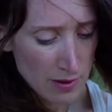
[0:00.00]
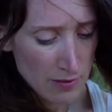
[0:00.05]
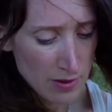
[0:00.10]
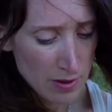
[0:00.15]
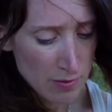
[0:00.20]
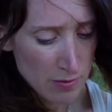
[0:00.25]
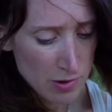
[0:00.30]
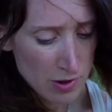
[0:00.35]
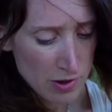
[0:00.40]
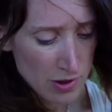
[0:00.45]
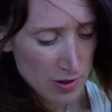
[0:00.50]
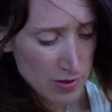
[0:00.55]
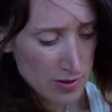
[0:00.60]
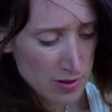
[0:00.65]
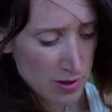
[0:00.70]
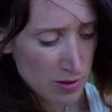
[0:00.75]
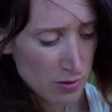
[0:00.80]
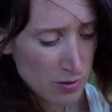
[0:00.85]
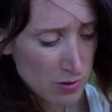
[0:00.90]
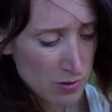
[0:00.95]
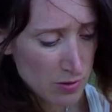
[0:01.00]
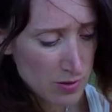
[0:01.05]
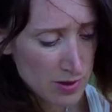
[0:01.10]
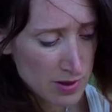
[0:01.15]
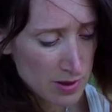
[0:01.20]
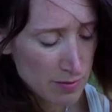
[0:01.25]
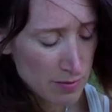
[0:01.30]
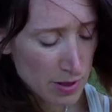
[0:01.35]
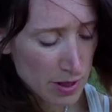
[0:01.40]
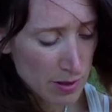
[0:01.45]
having produced the
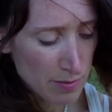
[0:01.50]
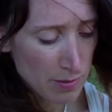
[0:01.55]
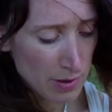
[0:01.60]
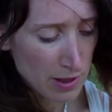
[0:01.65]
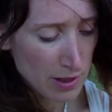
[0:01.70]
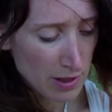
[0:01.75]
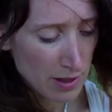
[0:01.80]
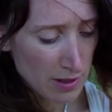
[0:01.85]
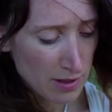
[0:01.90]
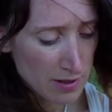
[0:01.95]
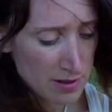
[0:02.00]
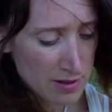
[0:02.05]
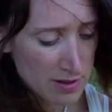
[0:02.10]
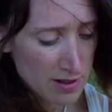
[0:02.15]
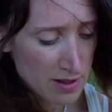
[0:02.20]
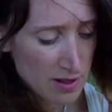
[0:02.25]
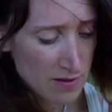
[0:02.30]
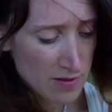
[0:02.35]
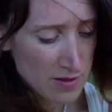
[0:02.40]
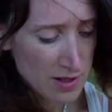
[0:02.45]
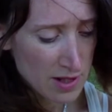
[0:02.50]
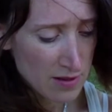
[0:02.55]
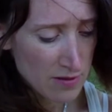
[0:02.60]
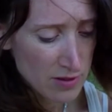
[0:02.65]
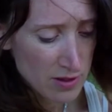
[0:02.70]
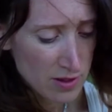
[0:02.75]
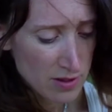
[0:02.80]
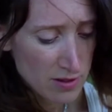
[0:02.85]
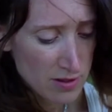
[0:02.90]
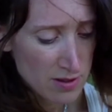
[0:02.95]
horns in public to serve as
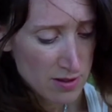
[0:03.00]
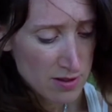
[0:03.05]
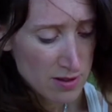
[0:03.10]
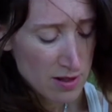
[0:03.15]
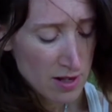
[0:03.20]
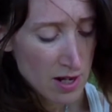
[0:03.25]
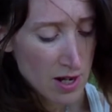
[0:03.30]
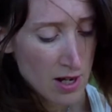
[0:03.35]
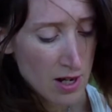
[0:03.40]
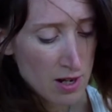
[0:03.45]
evidence,